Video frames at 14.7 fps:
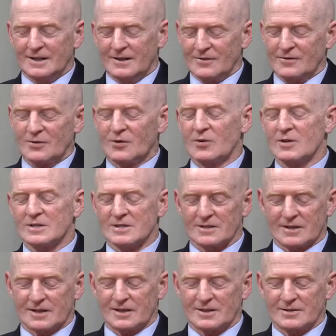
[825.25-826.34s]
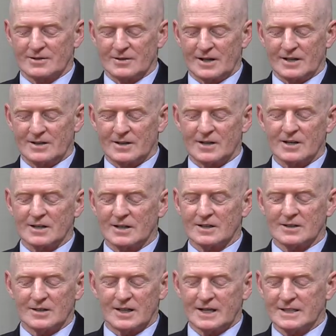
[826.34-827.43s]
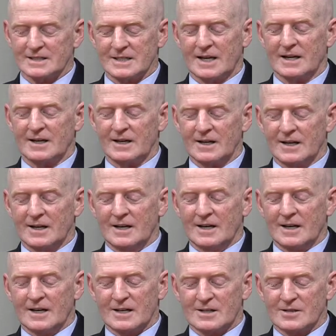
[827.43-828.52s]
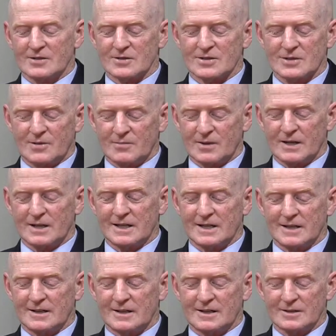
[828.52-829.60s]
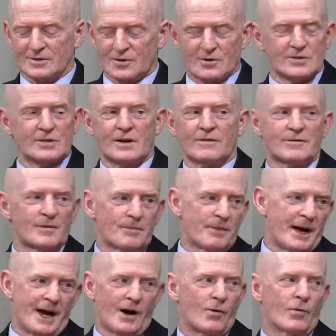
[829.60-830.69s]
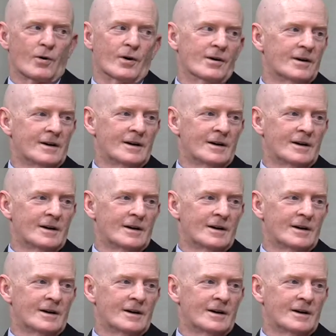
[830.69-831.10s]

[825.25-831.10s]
Of course they're going to do that. They're going to collect data until somebody uh, turns off the power